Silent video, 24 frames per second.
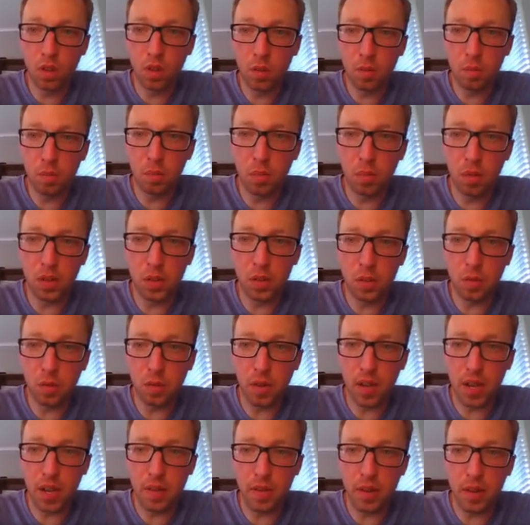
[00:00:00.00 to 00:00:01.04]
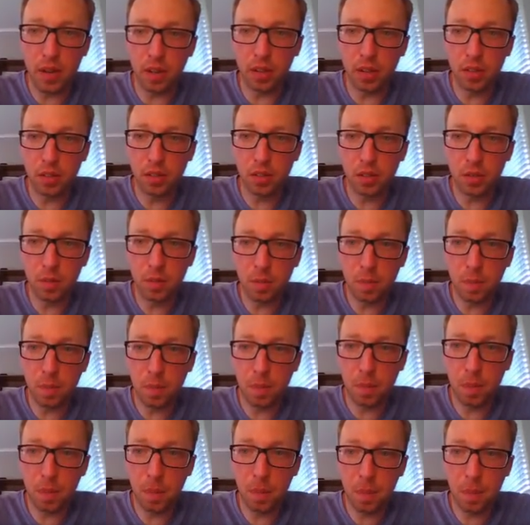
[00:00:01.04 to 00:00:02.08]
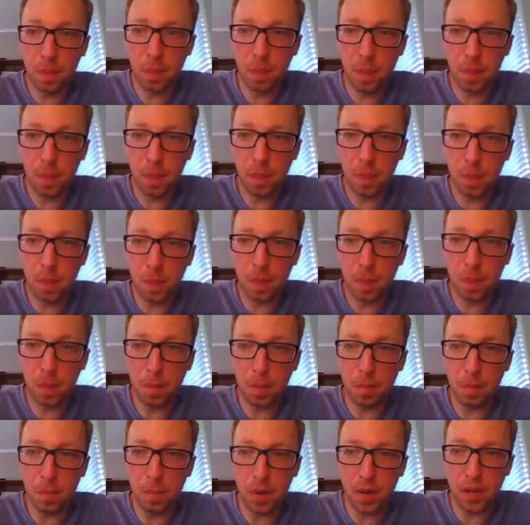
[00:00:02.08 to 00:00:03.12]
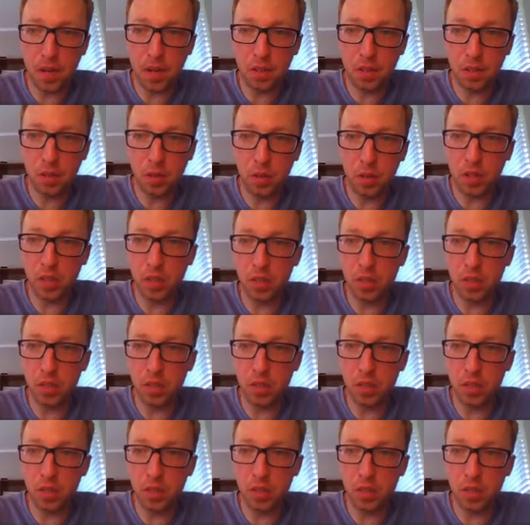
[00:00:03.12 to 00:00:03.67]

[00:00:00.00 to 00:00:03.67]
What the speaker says: plus 5x minus 3.